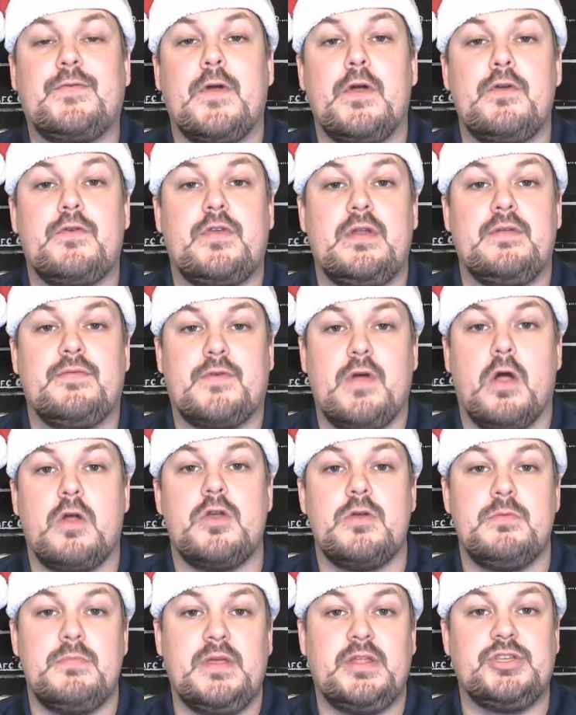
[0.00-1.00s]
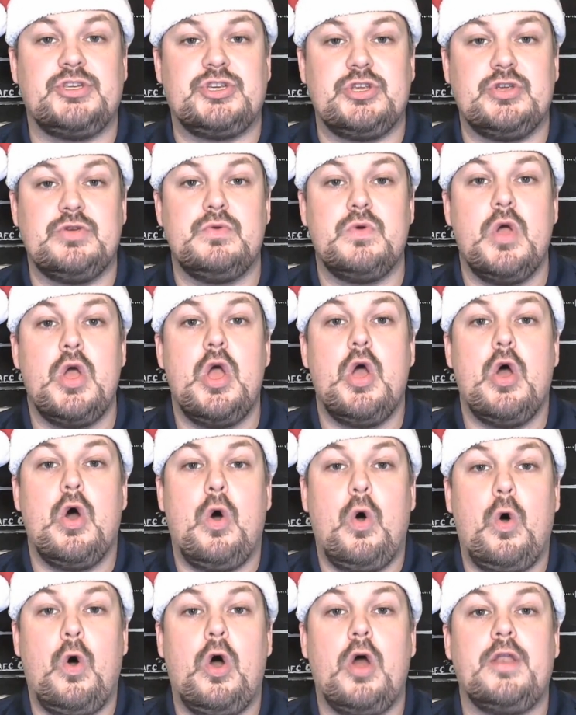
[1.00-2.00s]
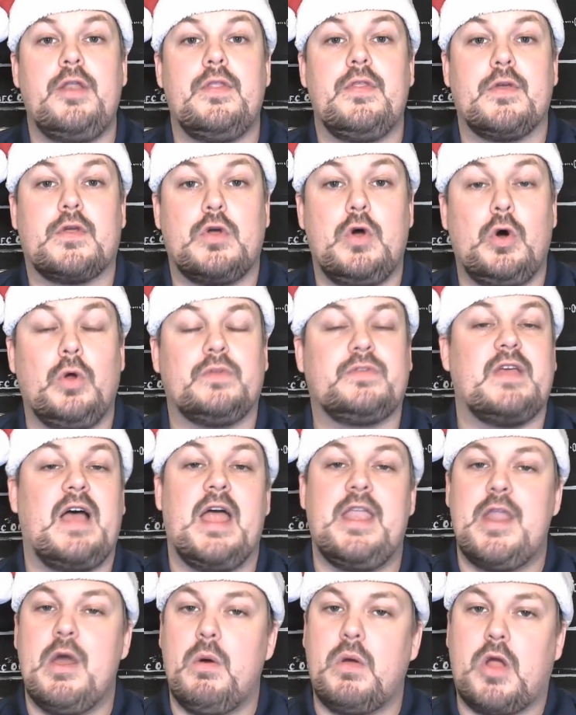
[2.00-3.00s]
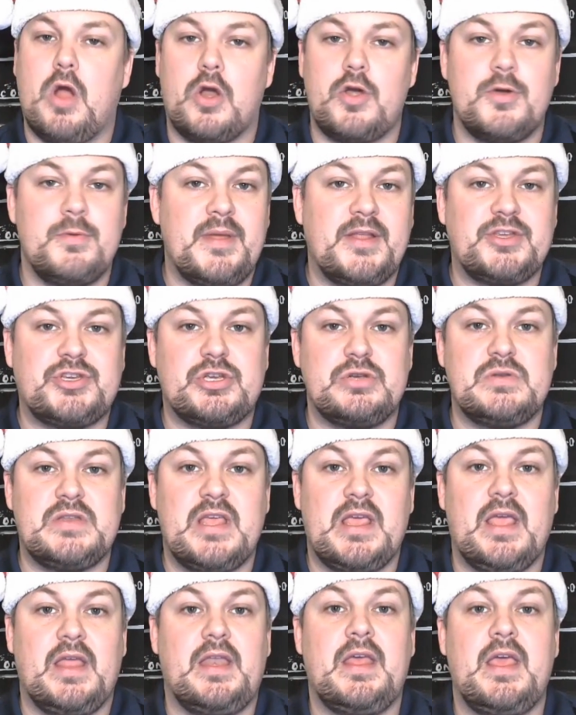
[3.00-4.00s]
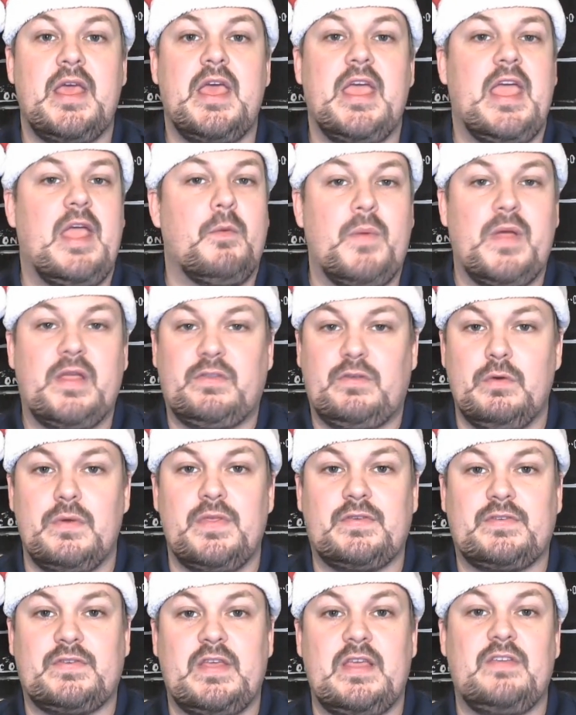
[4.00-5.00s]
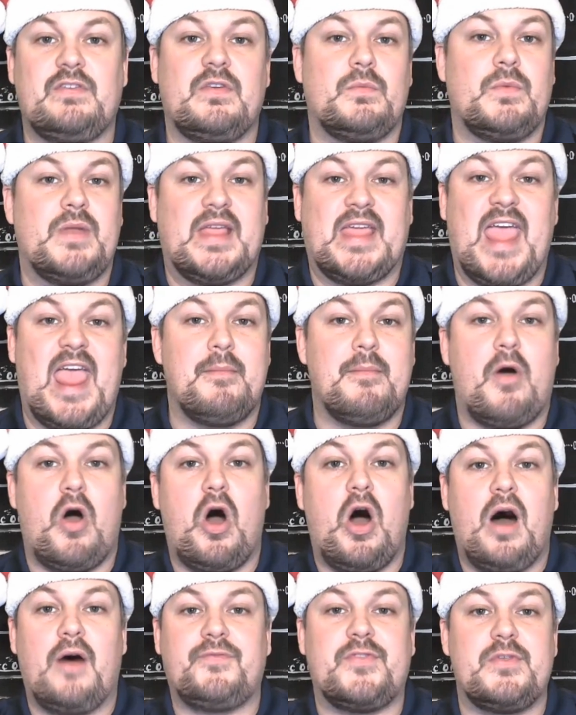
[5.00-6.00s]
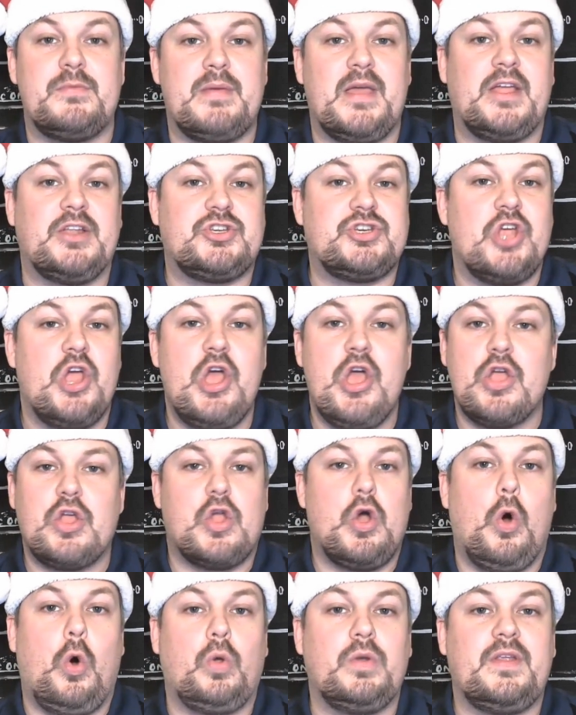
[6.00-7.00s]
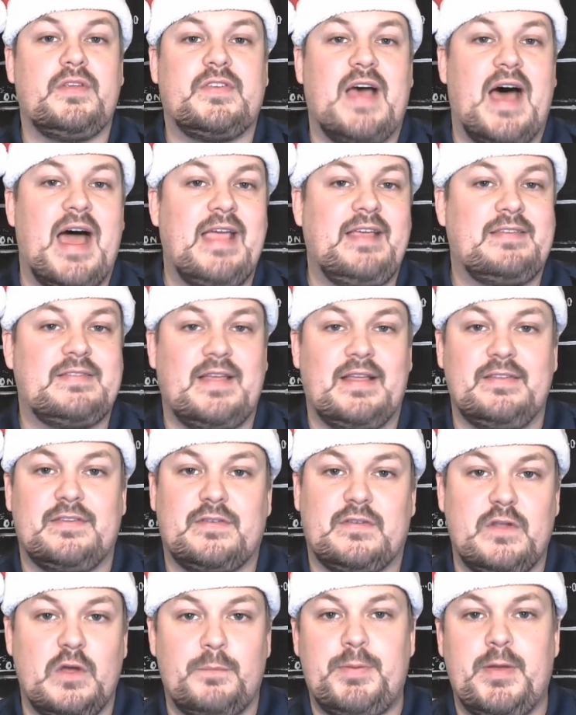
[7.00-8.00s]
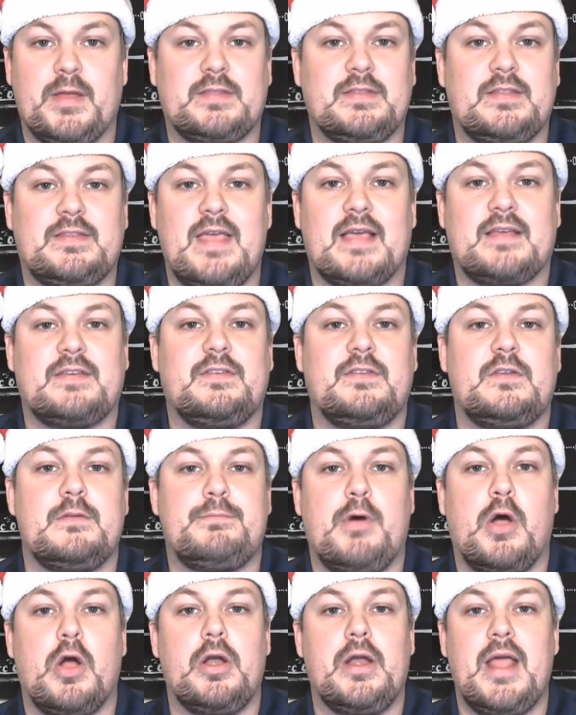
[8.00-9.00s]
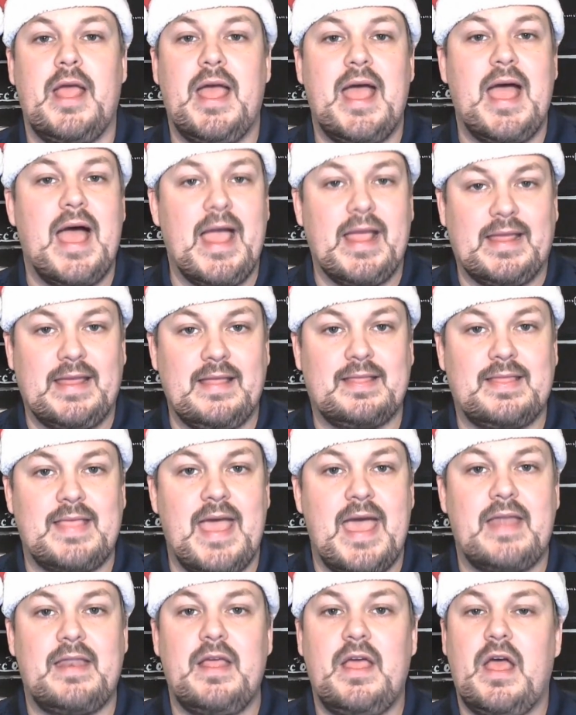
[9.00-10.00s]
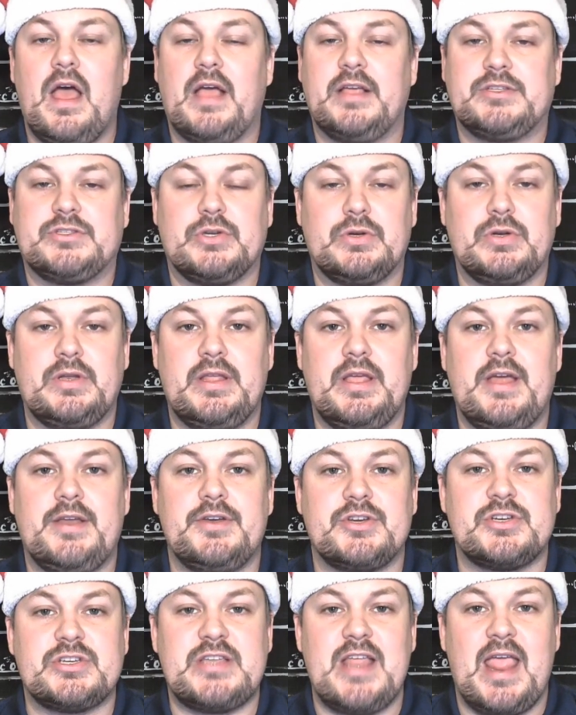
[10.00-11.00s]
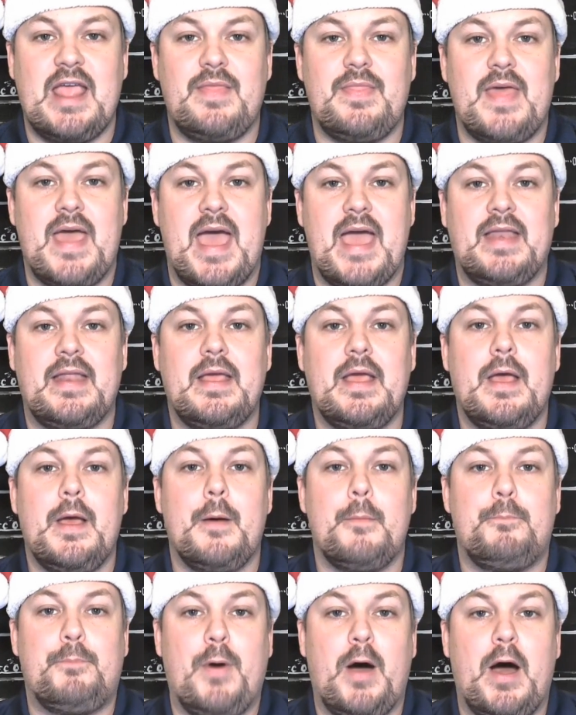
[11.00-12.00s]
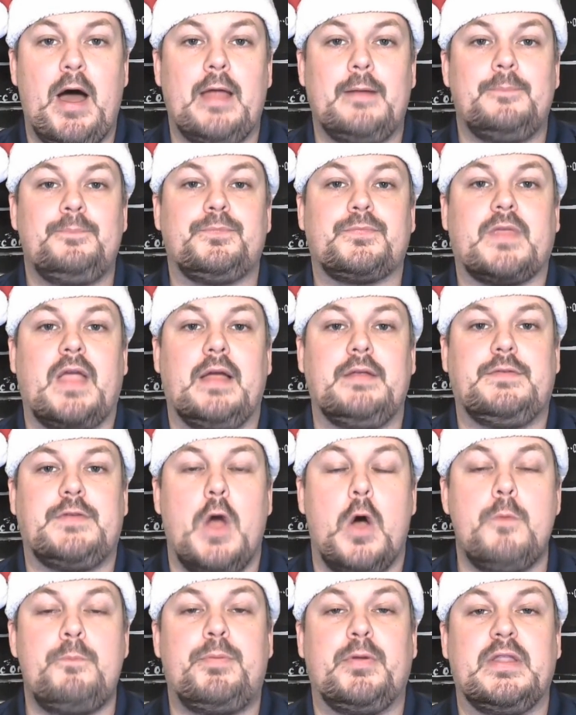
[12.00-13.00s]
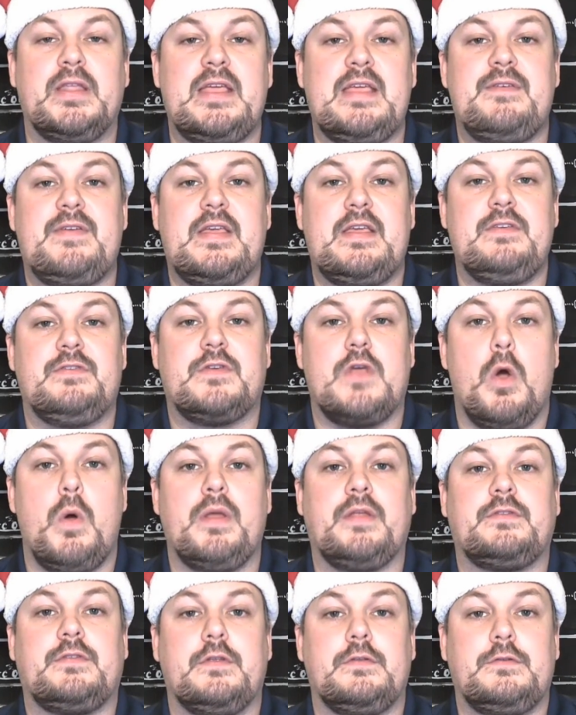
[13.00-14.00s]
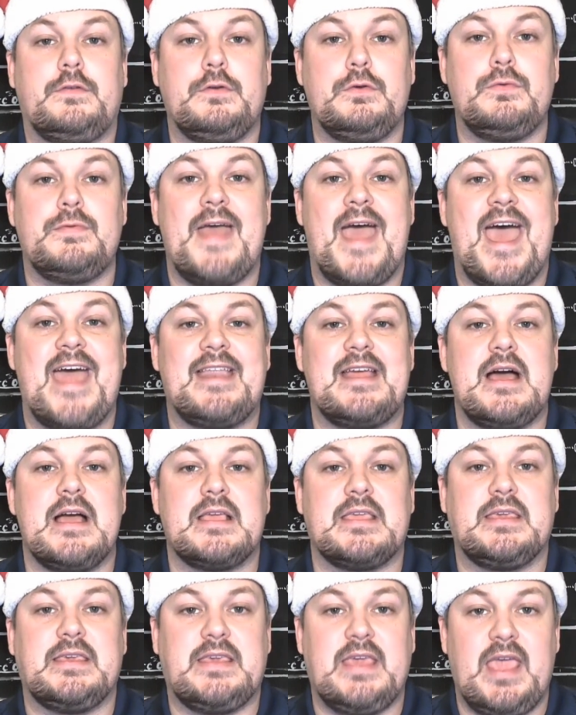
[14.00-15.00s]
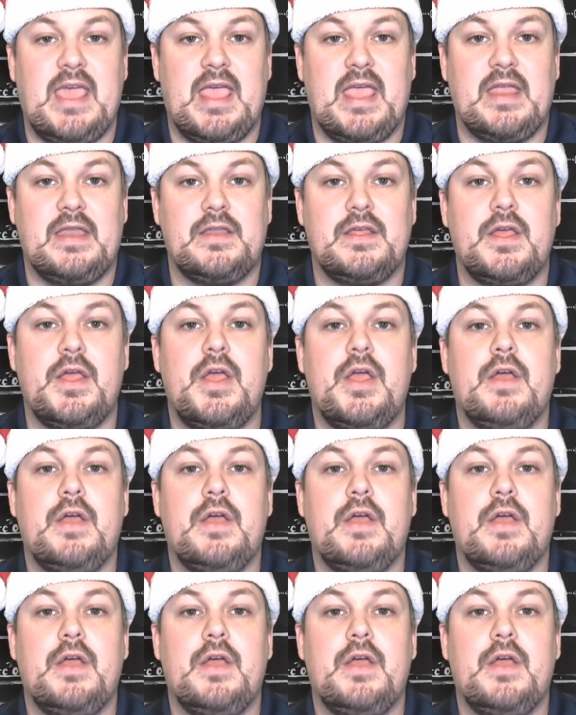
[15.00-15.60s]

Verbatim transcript: version of Gardner Minshew on the Colts. I know what Gardner Minshew did in week two of the season when he came off the bench, cold as ice, and still picked the Texans apart. I get that. I certainly understand that. But I don't believe he's going to do that again